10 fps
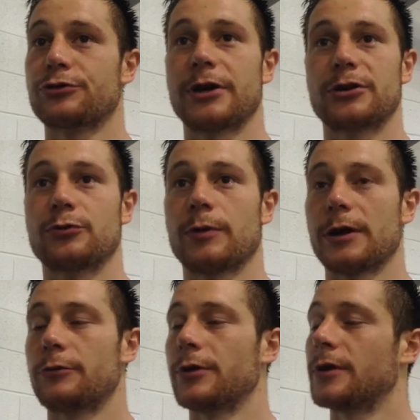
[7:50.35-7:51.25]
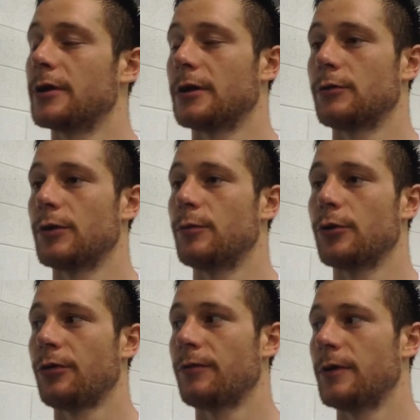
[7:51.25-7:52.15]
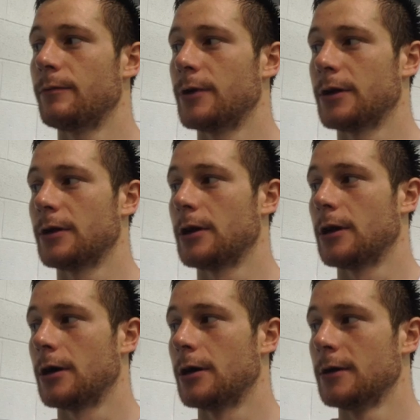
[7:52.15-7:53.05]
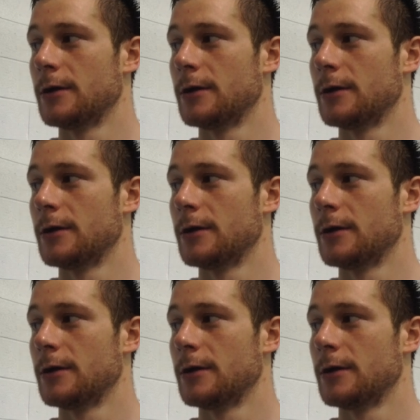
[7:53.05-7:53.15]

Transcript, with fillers: great to play with uh, with both of them, and uh,